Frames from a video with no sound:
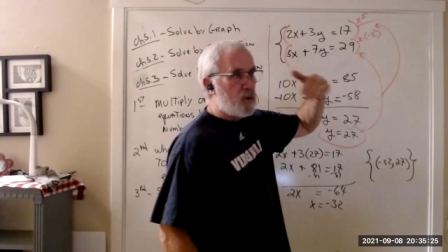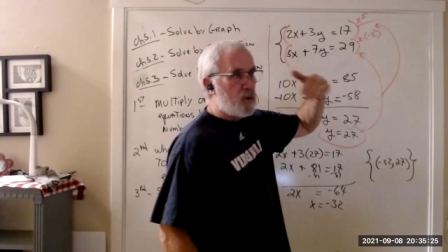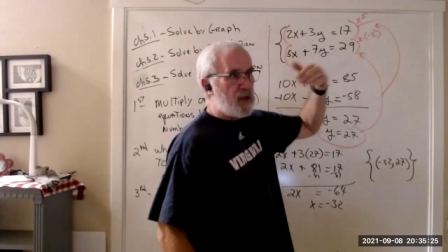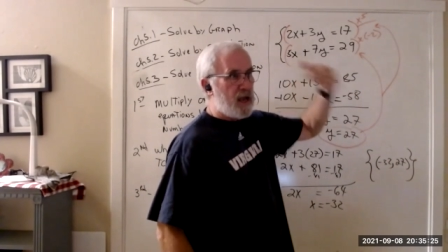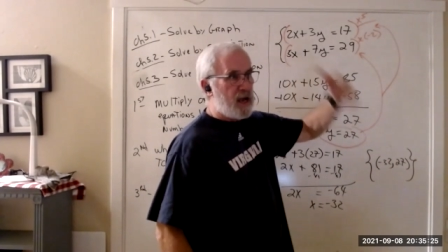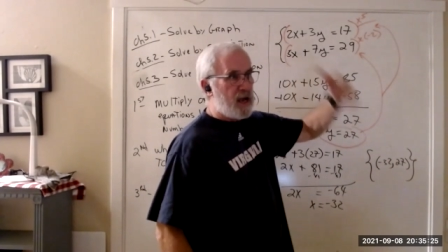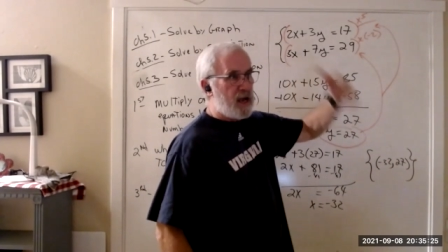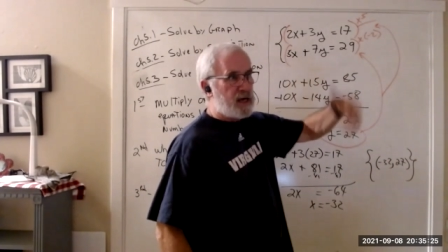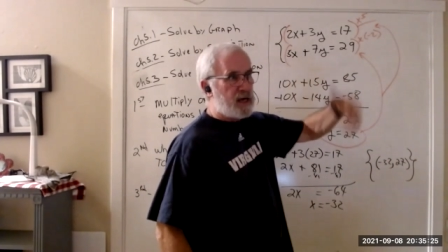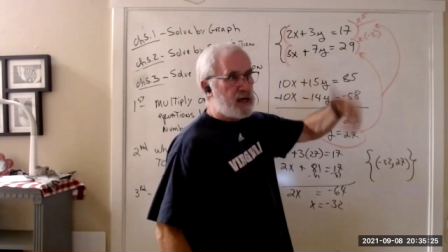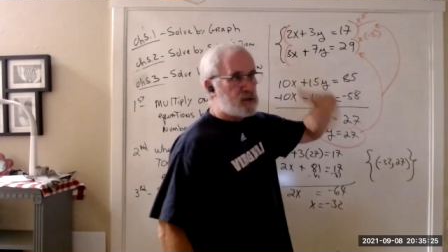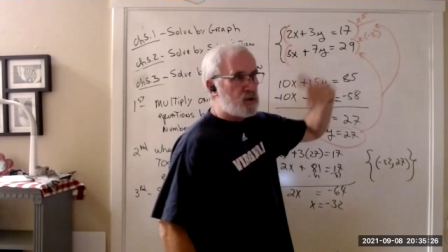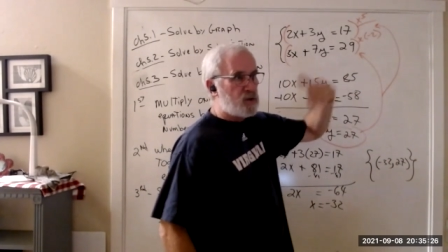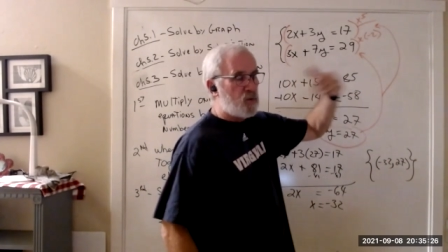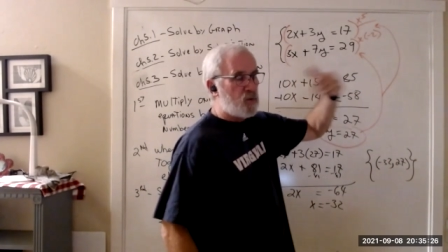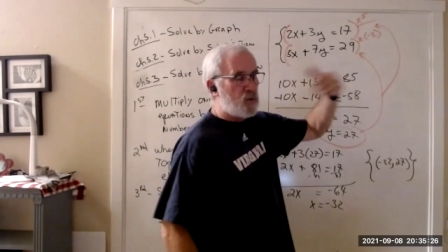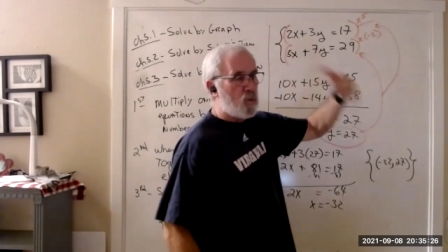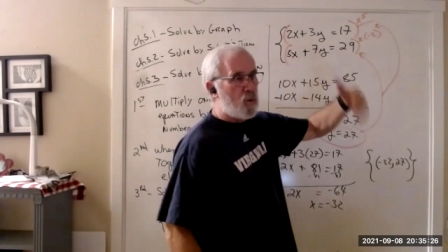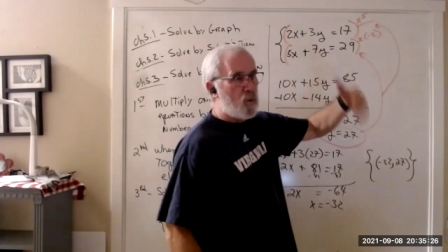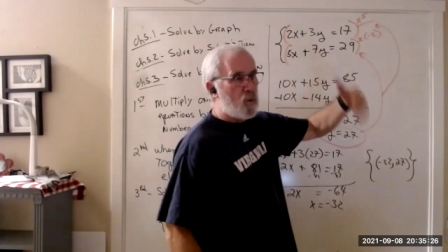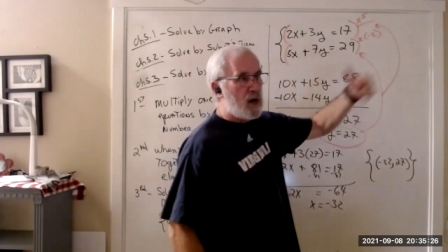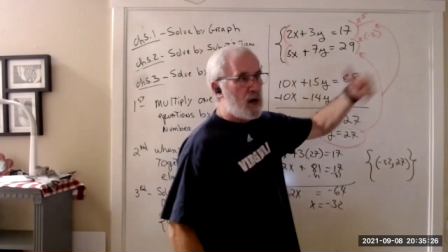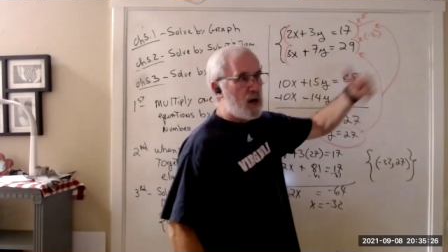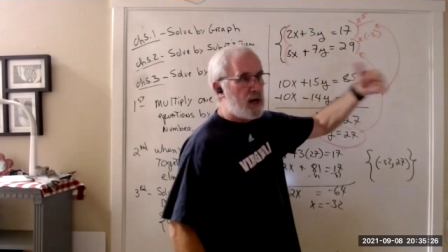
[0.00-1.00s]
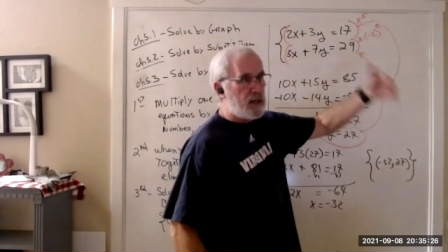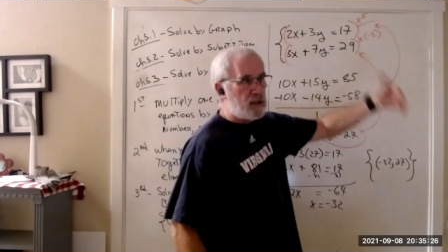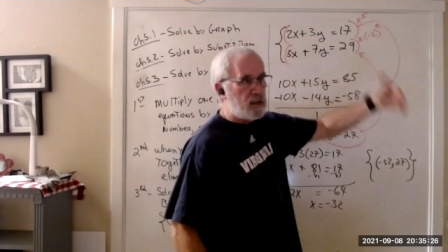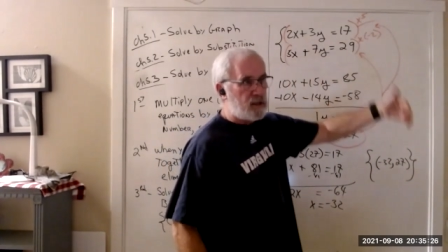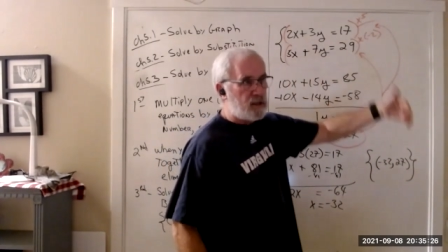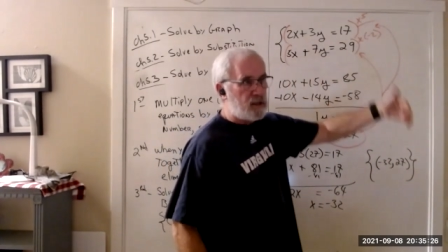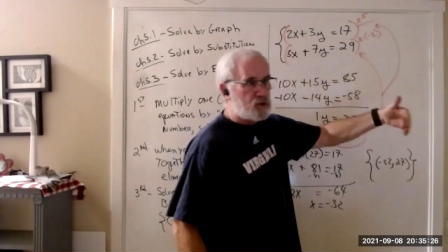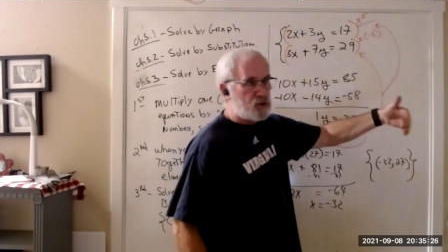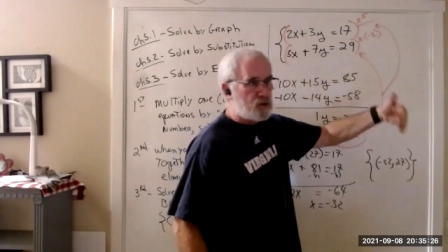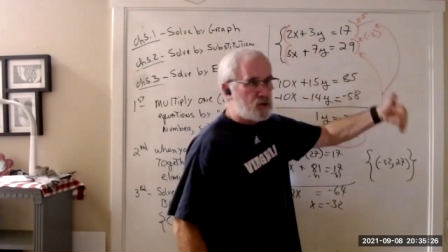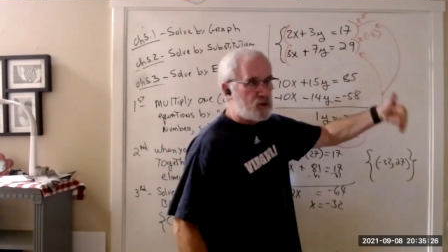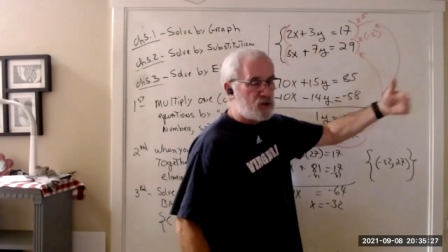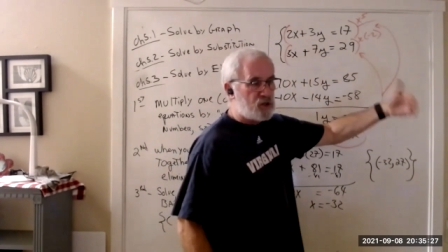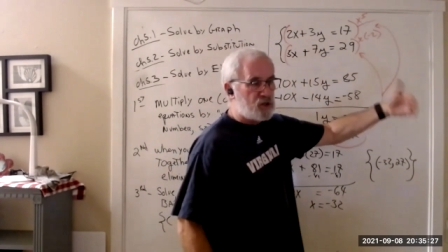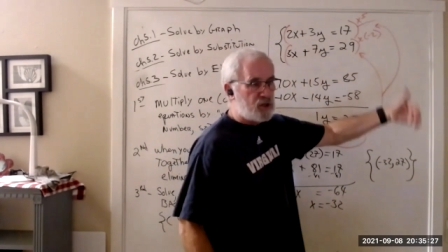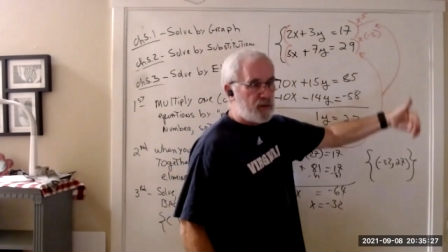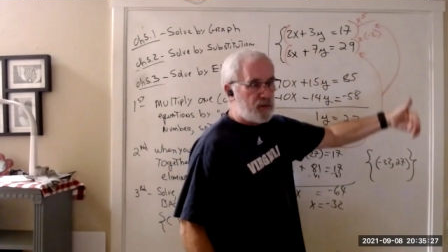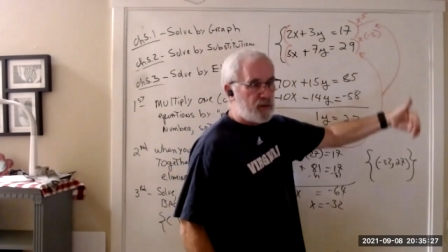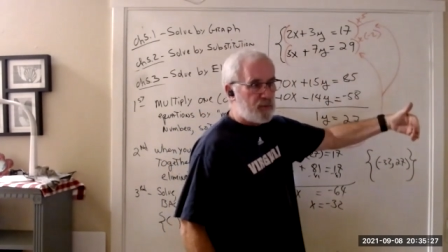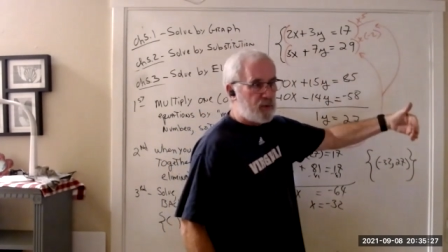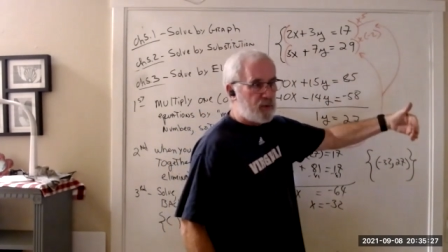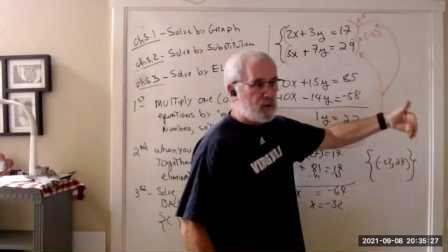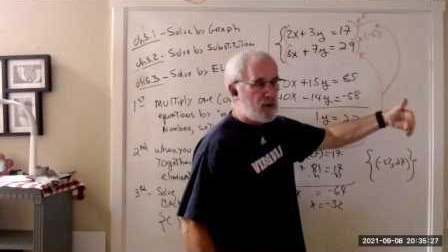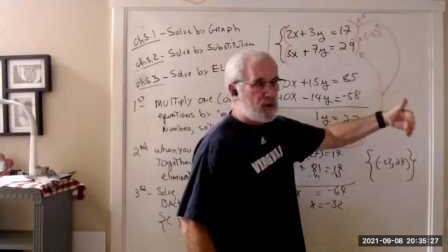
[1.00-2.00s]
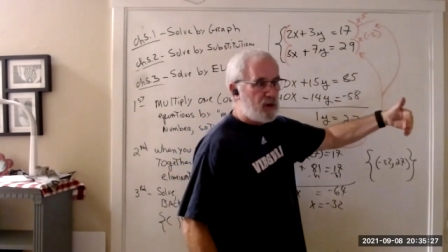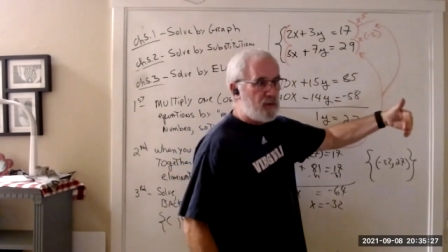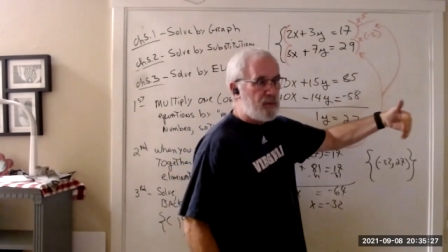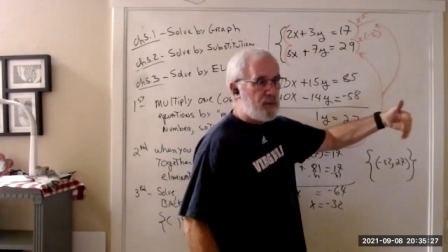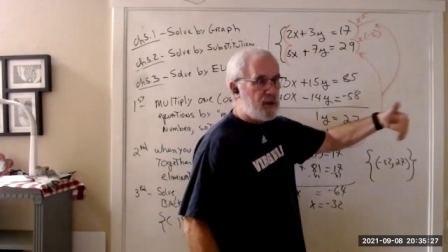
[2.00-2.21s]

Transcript: the x and y listed separately